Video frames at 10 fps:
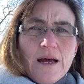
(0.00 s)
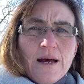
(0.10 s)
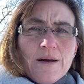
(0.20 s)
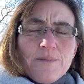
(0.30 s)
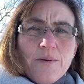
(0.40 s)

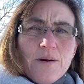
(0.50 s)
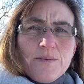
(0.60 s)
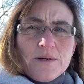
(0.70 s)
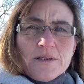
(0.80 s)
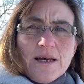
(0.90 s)

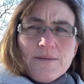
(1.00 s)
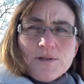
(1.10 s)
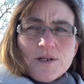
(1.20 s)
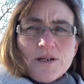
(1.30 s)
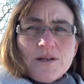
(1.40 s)

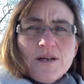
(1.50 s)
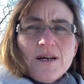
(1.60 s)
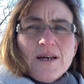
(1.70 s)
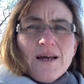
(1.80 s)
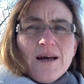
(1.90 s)
proprioception
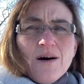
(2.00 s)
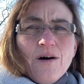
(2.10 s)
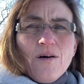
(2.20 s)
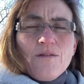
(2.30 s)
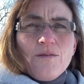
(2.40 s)

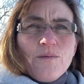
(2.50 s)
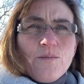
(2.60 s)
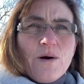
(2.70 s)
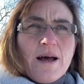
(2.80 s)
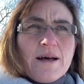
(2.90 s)
of
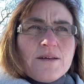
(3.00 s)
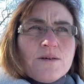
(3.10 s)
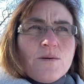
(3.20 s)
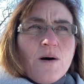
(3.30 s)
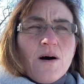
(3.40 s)
where
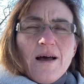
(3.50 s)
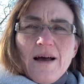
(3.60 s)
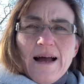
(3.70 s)
you are